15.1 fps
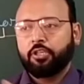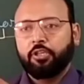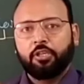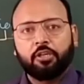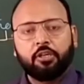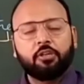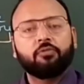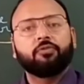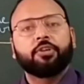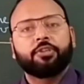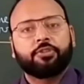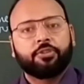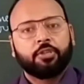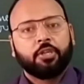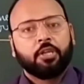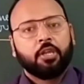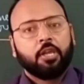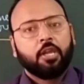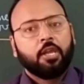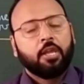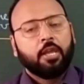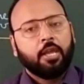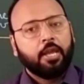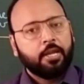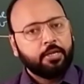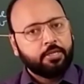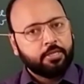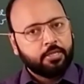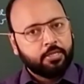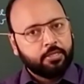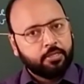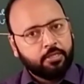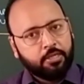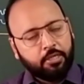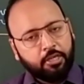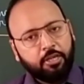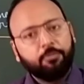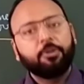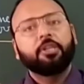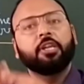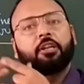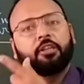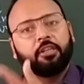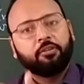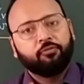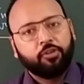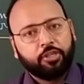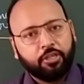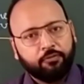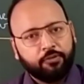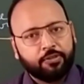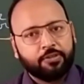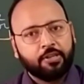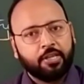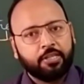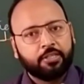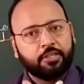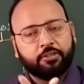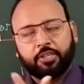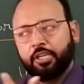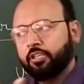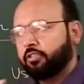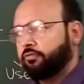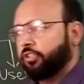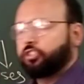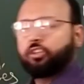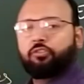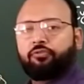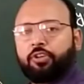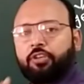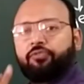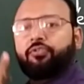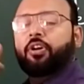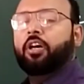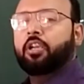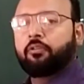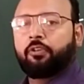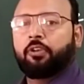are nearer to us, and immediately we can visualize the things which are very far